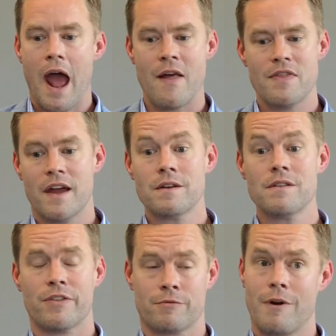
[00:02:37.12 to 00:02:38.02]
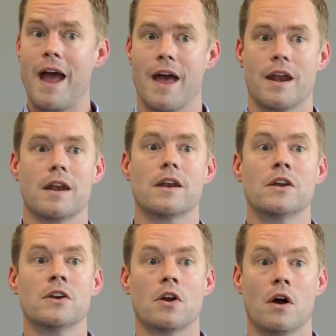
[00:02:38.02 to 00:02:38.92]
And then threat,
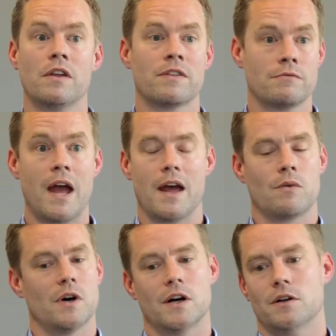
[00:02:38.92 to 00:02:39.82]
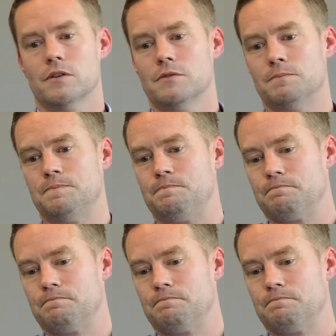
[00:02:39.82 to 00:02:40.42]
you know, threat. Well,